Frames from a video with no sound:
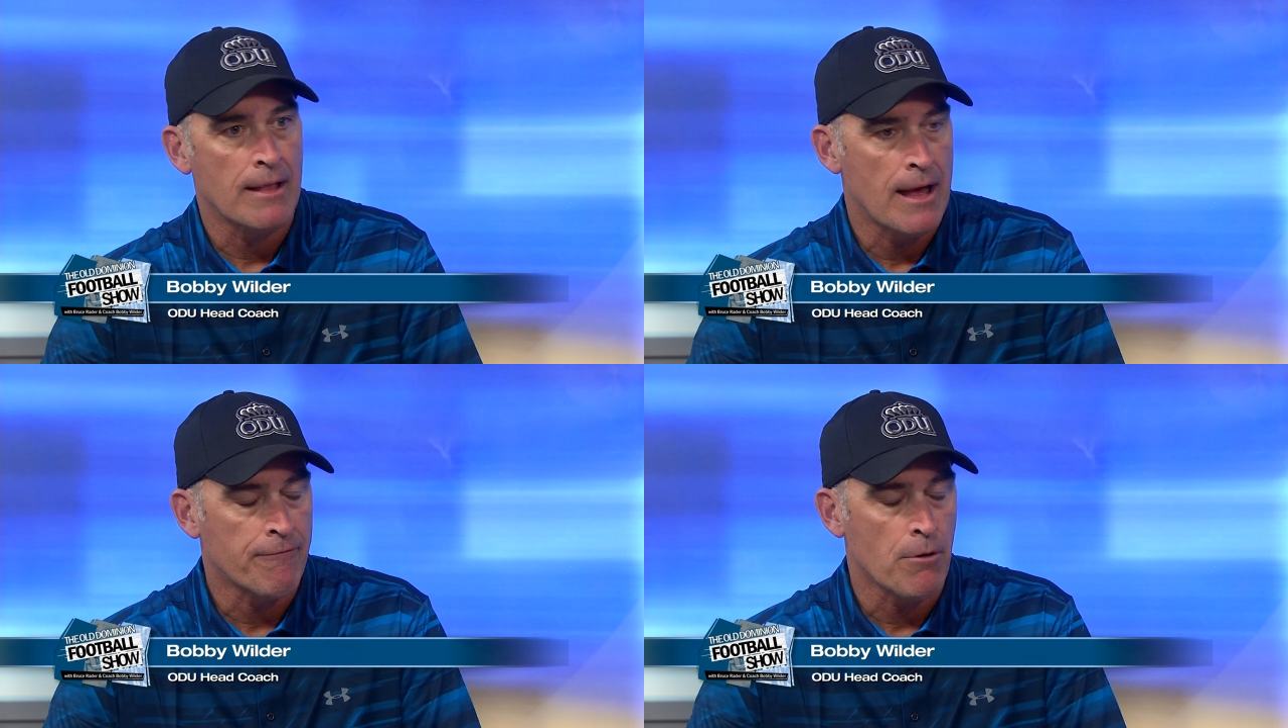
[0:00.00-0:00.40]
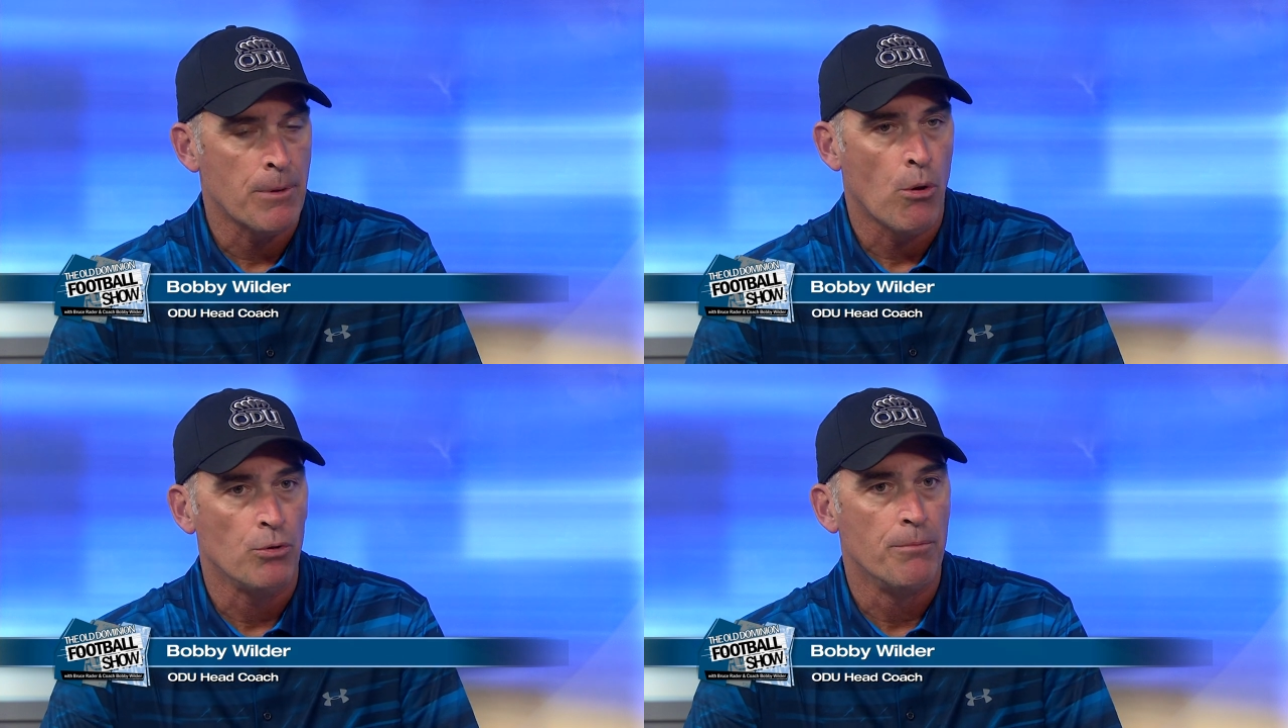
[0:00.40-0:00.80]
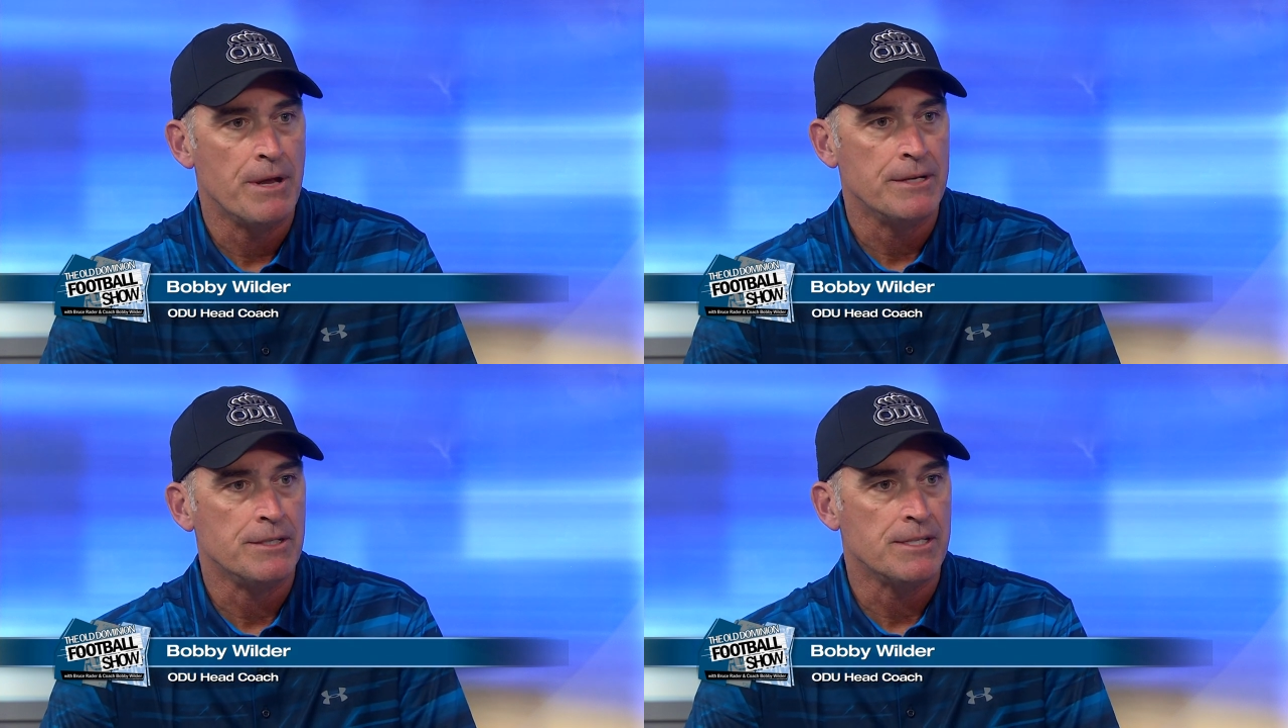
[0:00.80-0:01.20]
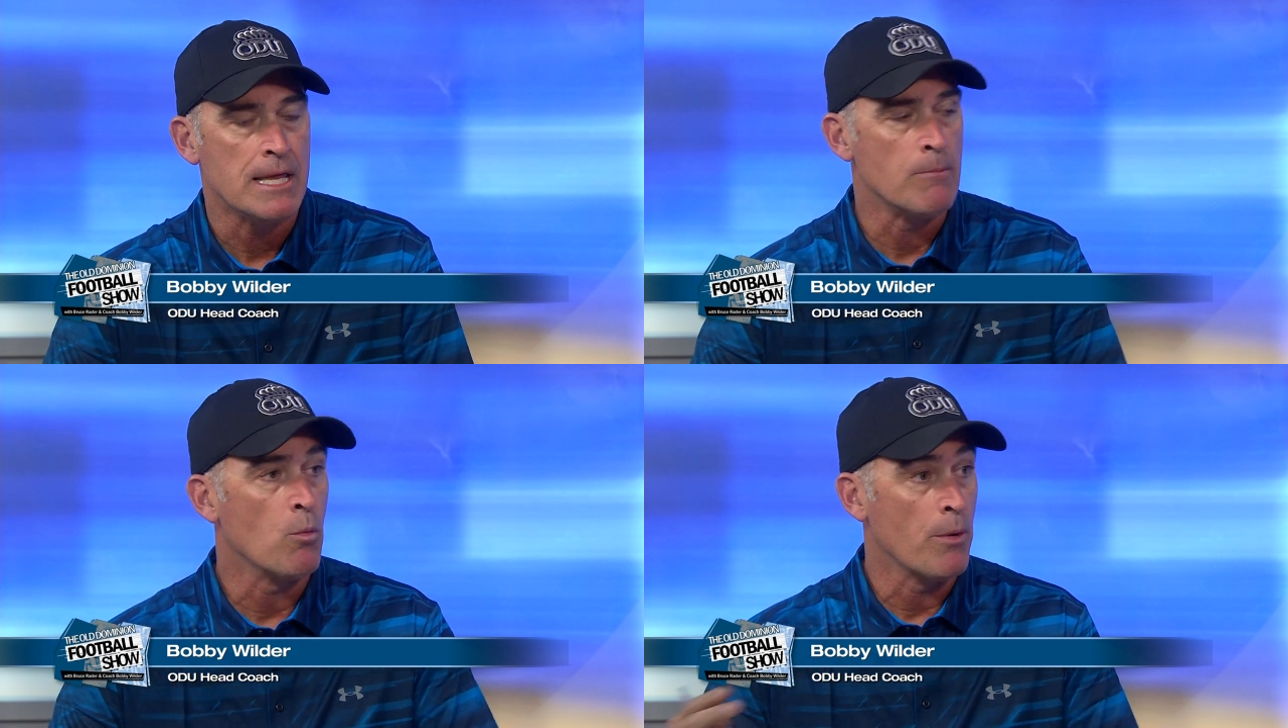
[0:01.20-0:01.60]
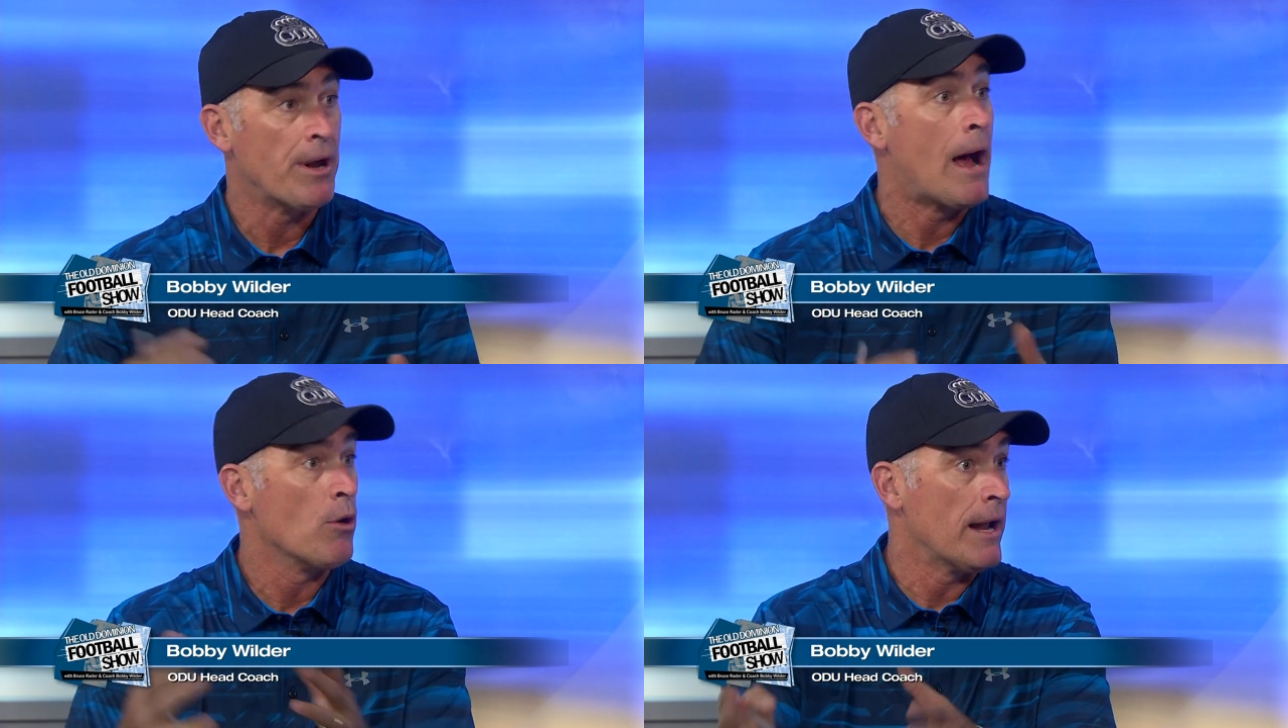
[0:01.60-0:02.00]
that from an Old Dominion team, and we
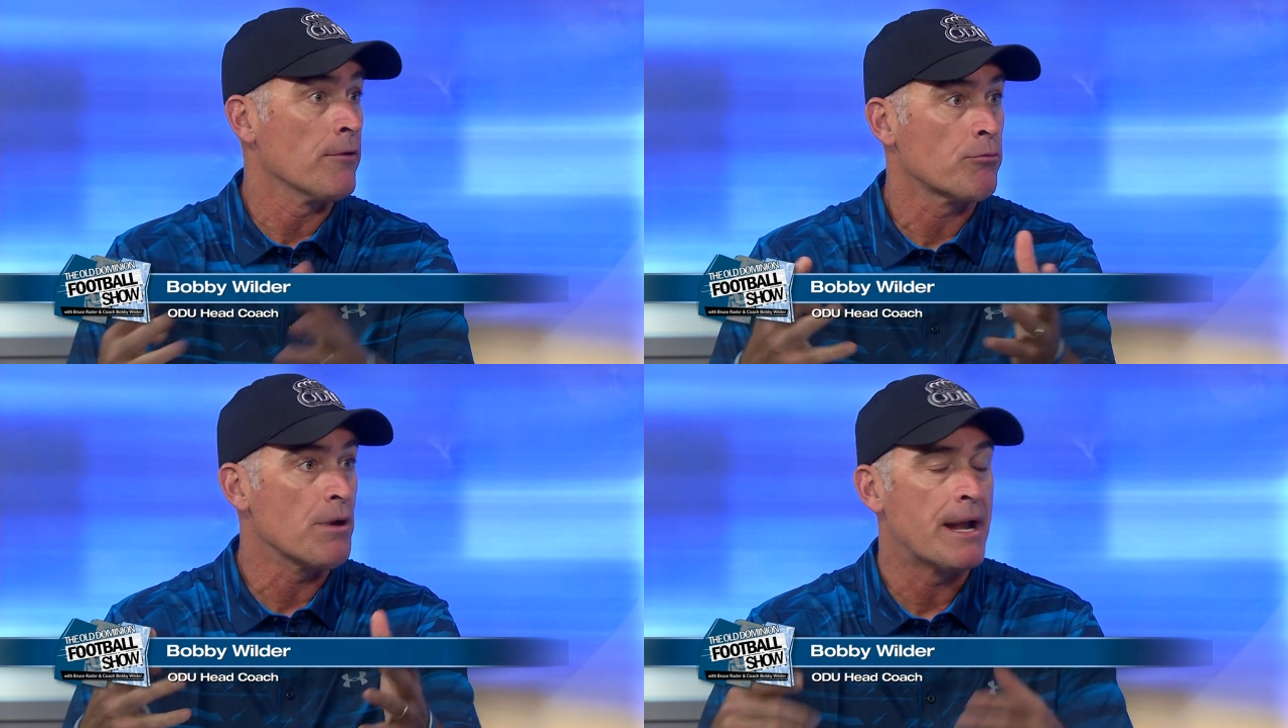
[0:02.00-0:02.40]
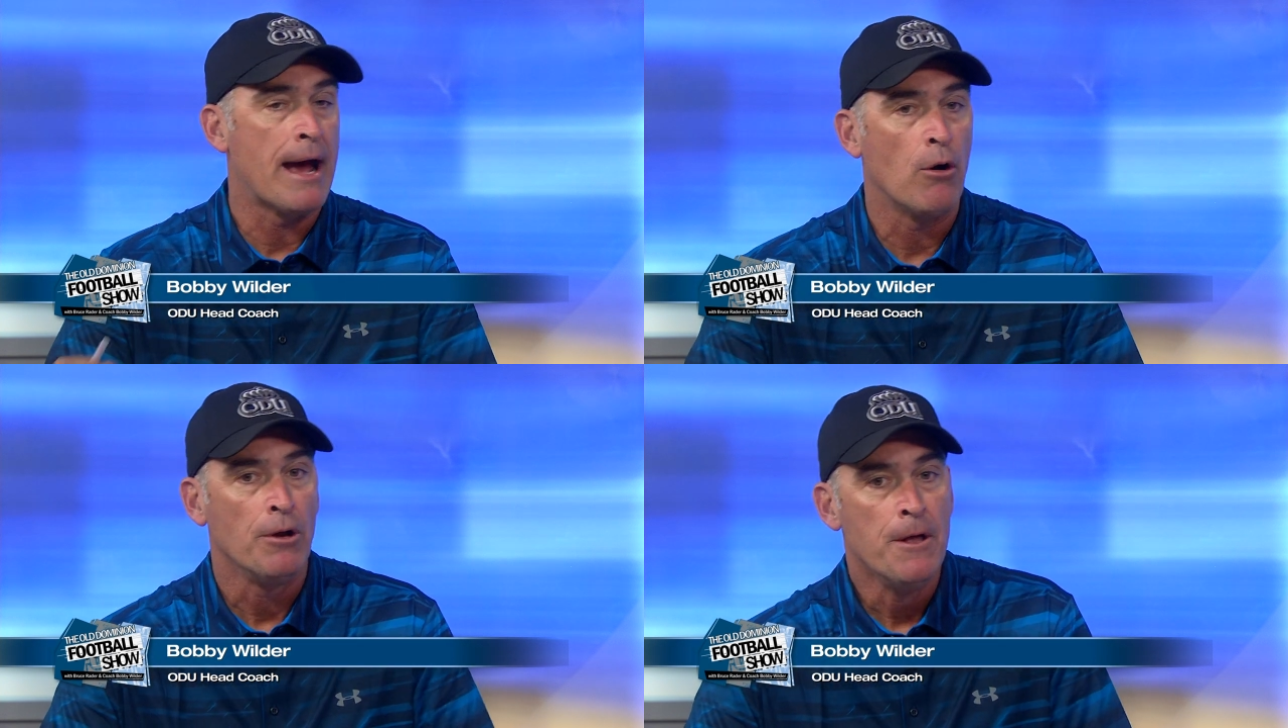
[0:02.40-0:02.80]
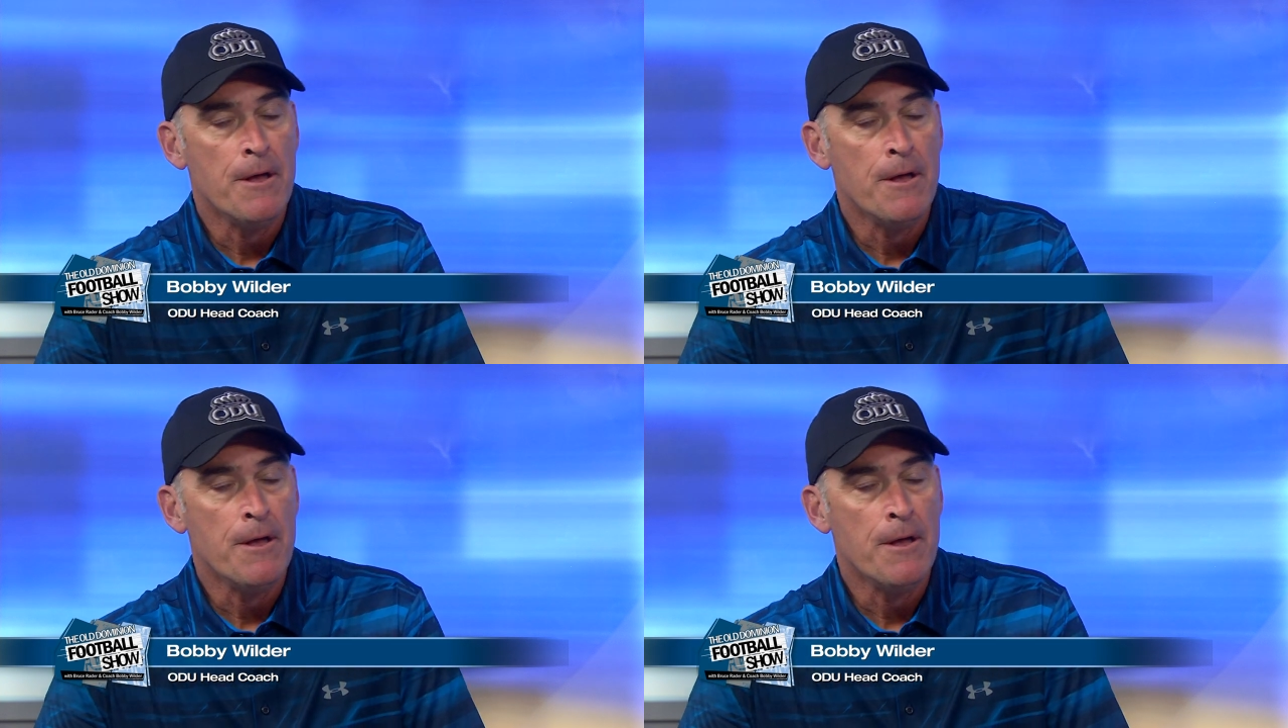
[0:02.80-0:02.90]
went out, got a three and out,